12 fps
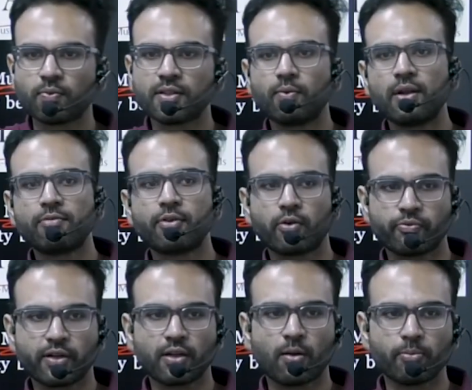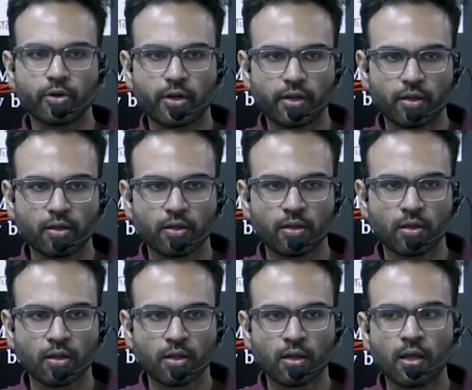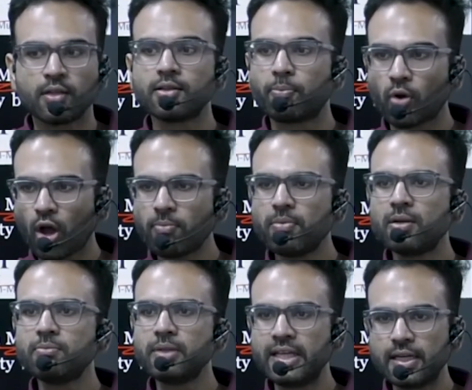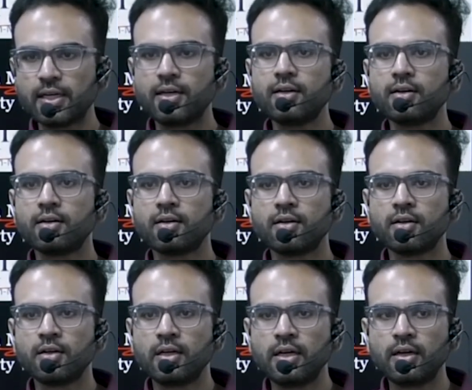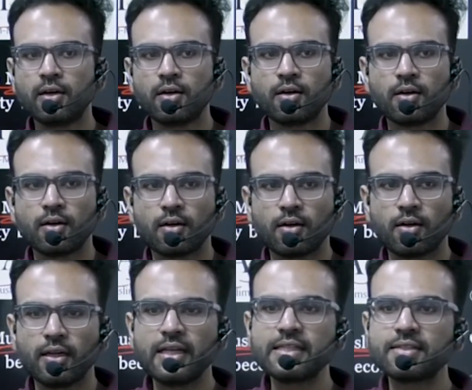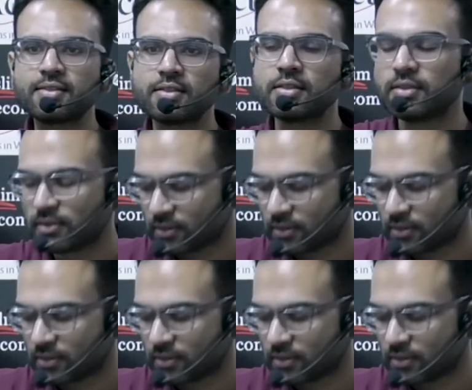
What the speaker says: for the welfare of that community. The problem here is